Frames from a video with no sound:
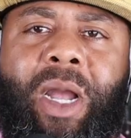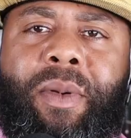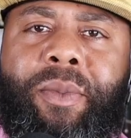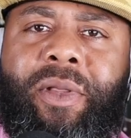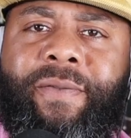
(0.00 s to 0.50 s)
I
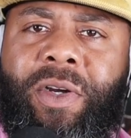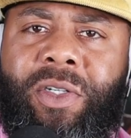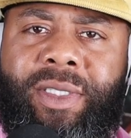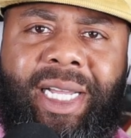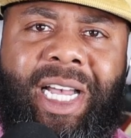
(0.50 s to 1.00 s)
remember the
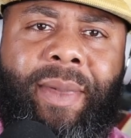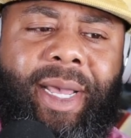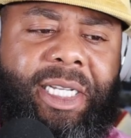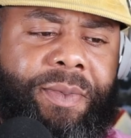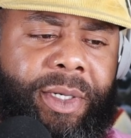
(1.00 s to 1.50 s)
first time I
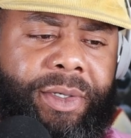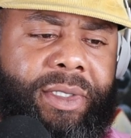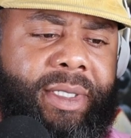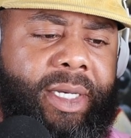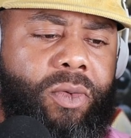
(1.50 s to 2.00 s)

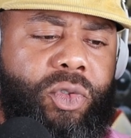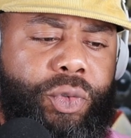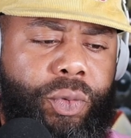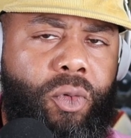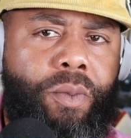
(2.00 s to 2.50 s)
experienced like
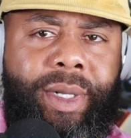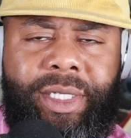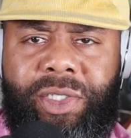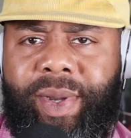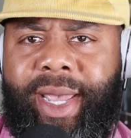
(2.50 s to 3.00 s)
true mental